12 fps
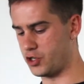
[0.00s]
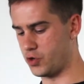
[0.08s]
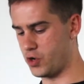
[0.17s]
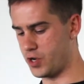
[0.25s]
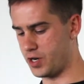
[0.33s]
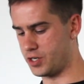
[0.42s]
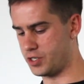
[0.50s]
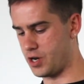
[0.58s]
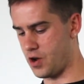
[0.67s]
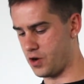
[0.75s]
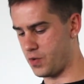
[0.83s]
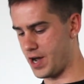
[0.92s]
short to
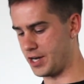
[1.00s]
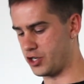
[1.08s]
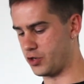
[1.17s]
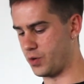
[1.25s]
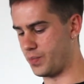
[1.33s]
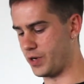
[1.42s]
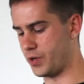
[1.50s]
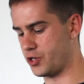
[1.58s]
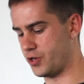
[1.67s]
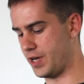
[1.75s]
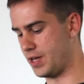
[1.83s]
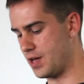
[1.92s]
not quite short
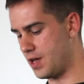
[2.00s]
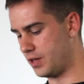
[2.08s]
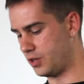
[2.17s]
poetry,